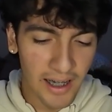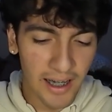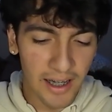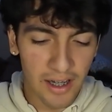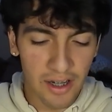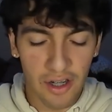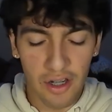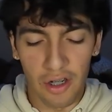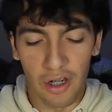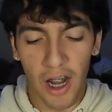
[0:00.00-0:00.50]

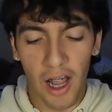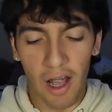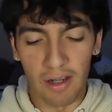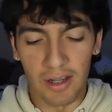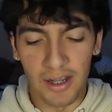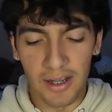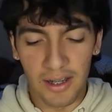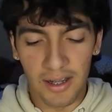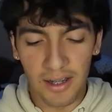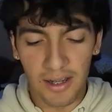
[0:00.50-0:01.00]
Sure, I
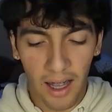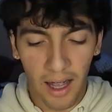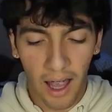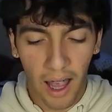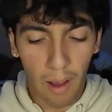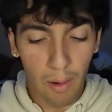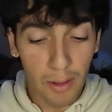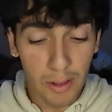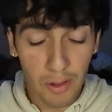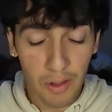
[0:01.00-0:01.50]
was
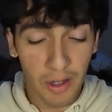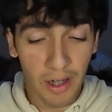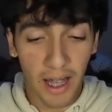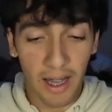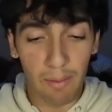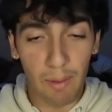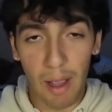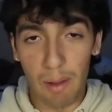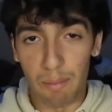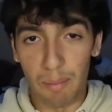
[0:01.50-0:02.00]
with
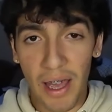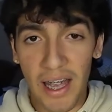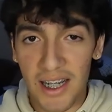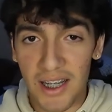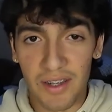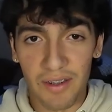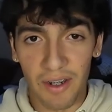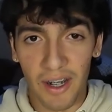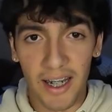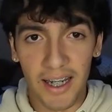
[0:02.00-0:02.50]
like my
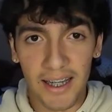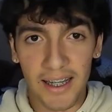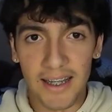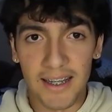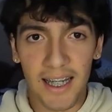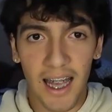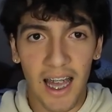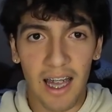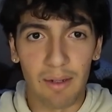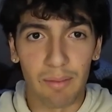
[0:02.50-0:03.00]
best friend at the
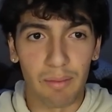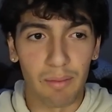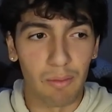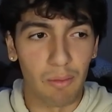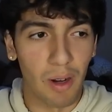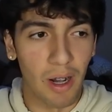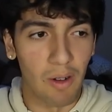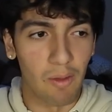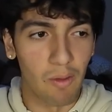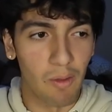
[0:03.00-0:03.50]
time
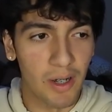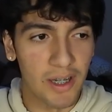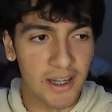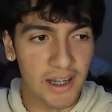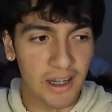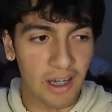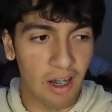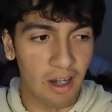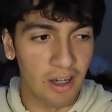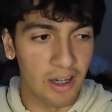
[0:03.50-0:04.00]
when I went to
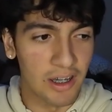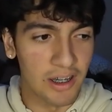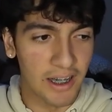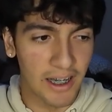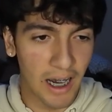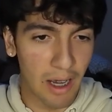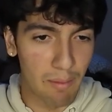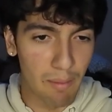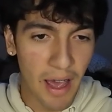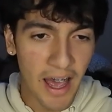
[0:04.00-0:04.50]
college.
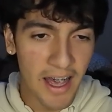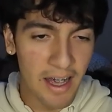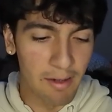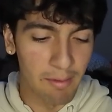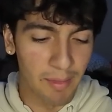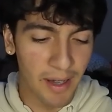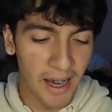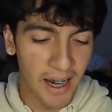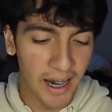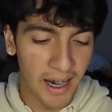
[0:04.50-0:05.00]
Like I met
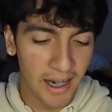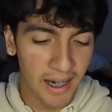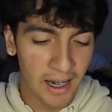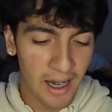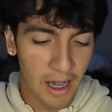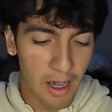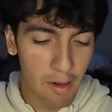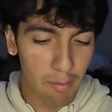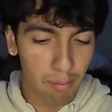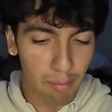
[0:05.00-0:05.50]
him there.
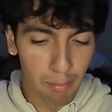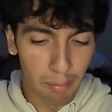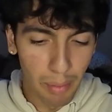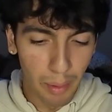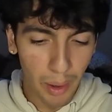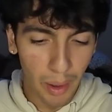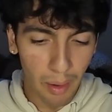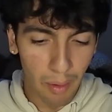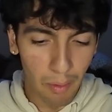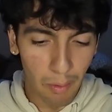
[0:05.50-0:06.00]

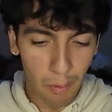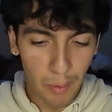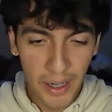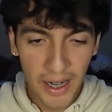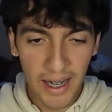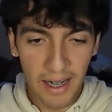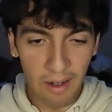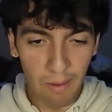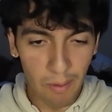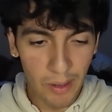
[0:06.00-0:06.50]
But
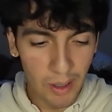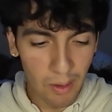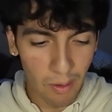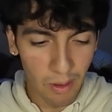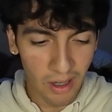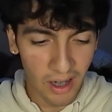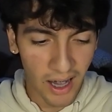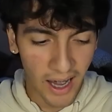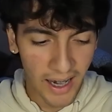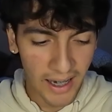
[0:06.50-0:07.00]
we
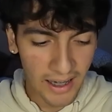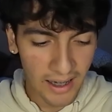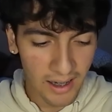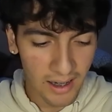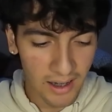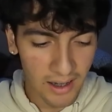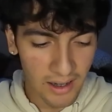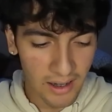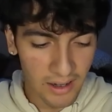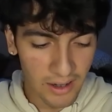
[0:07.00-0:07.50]
were like
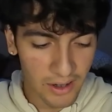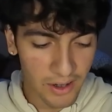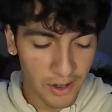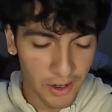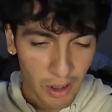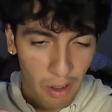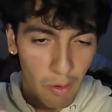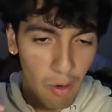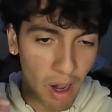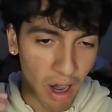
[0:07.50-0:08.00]

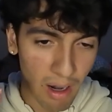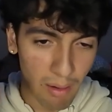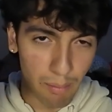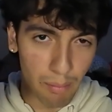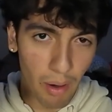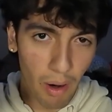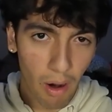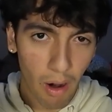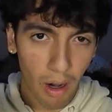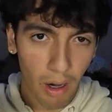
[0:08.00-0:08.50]
so on
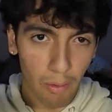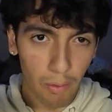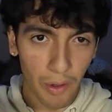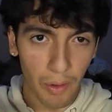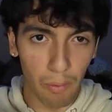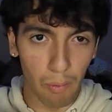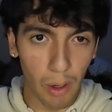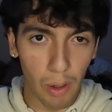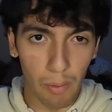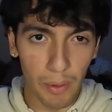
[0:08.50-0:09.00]
par
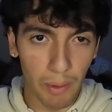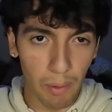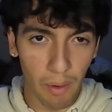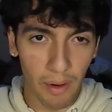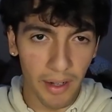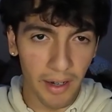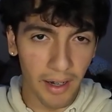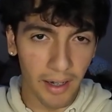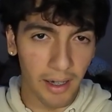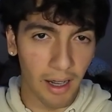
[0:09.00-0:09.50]
with what we
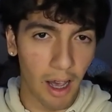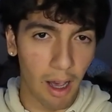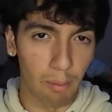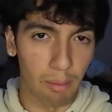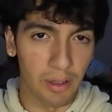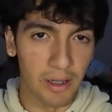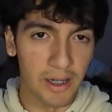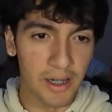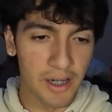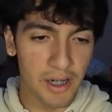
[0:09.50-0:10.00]
wanted to
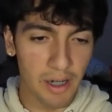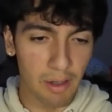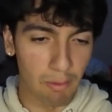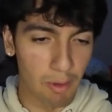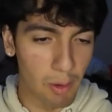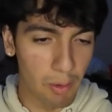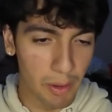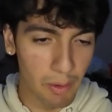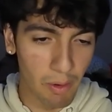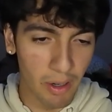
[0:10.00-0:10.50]
accomplish and
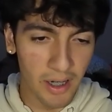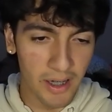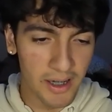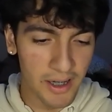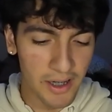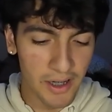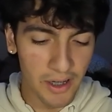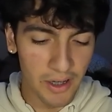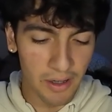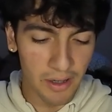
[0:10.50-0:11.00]
what we wanted to
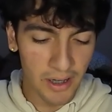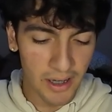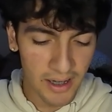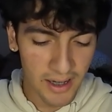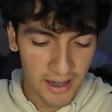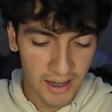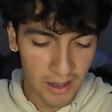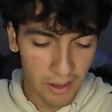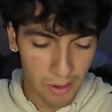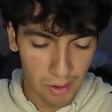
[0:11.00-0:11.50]
do and the
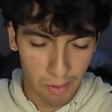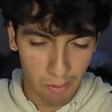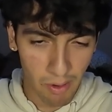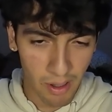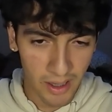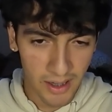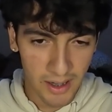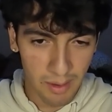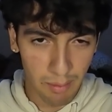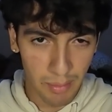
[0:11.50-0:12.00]
skills we
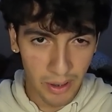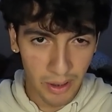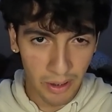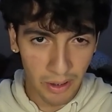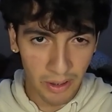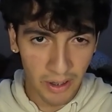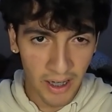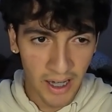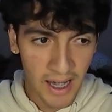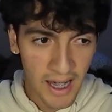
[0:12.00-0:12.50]
wanted to
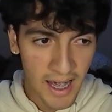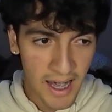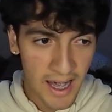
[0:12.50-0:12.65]
build